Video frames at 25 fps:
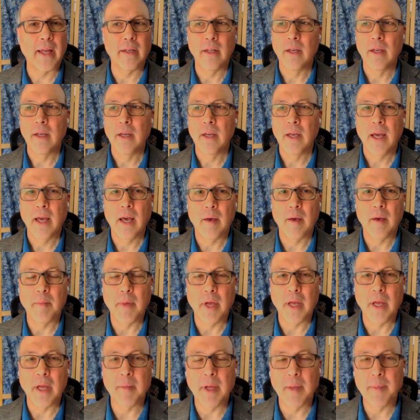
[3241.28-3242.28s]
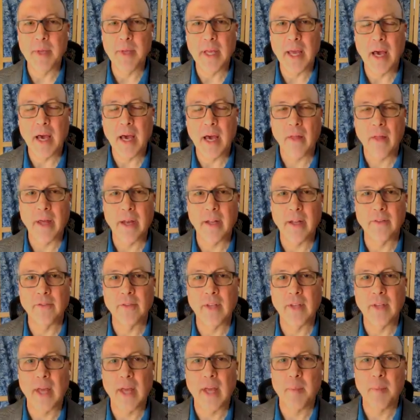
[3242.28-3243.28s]
that
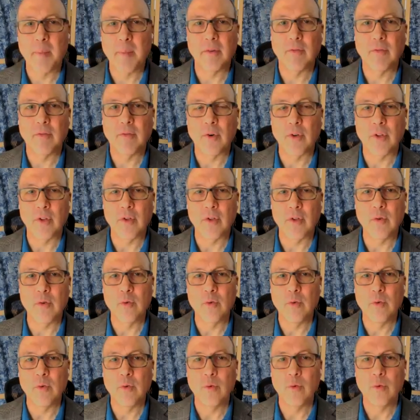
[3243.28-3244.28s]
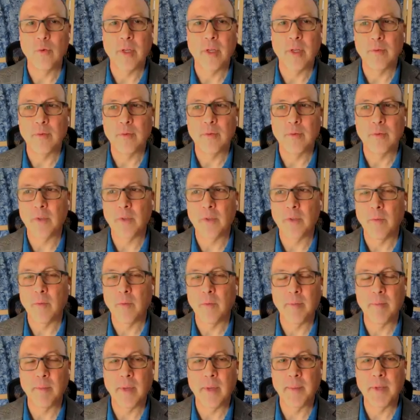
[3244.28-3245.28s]
has happened for you.
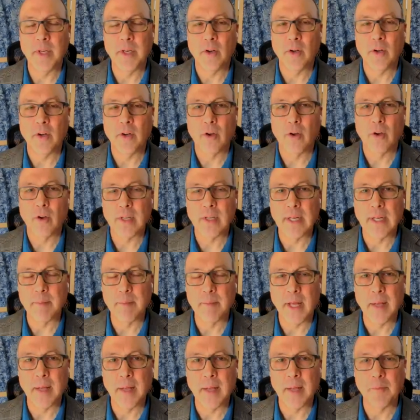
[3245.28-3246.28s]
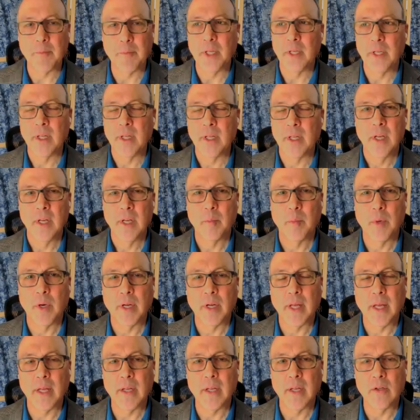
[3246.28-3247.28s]
Maybe you don't have to name names,
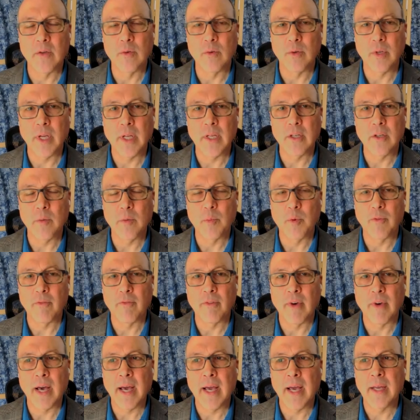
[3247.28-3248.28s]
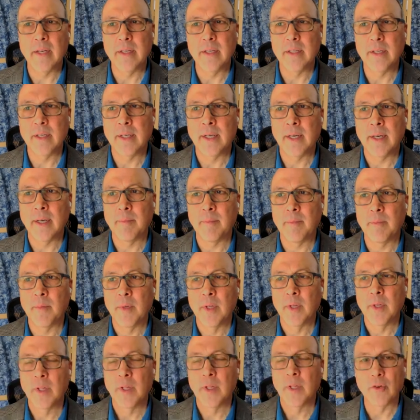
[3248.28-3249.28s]
but can you provide
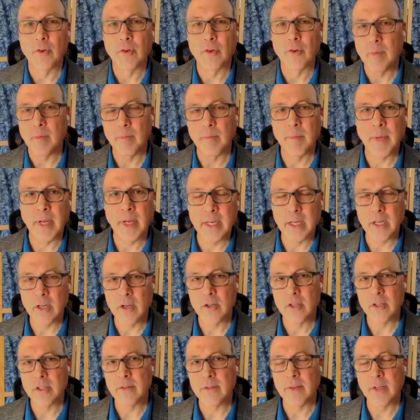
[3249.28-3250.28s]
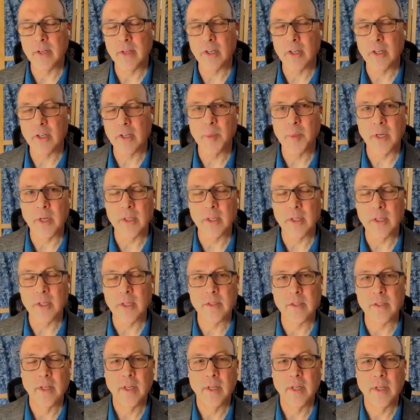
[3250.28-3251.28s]
through your many years of experience
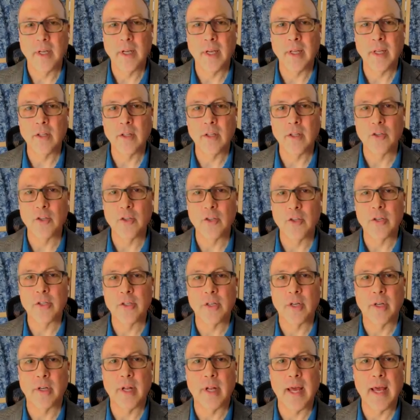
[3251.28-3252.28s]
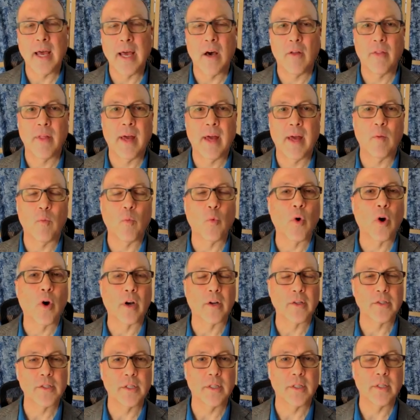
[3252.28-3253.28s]
in the church on how that
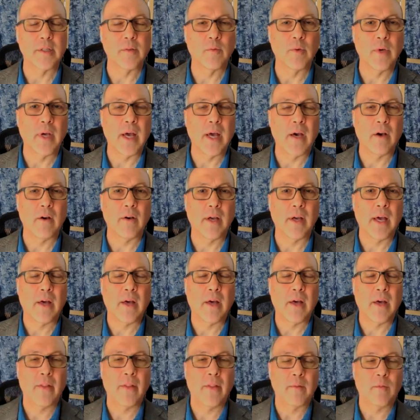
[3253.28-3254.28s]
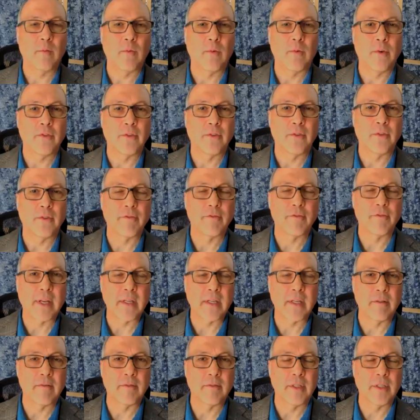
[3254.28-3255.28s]
works and how that was
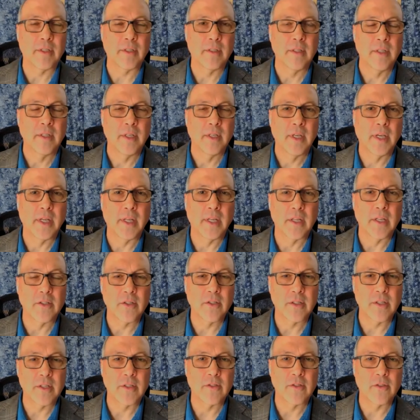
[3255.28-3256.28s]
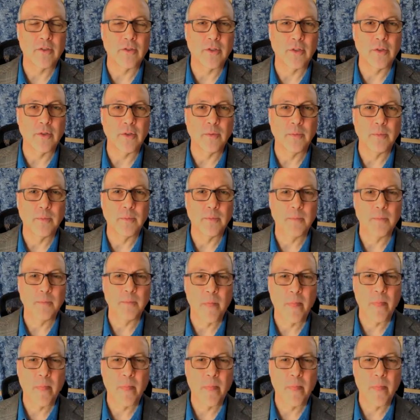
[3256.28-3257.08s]
effective in an instance or two?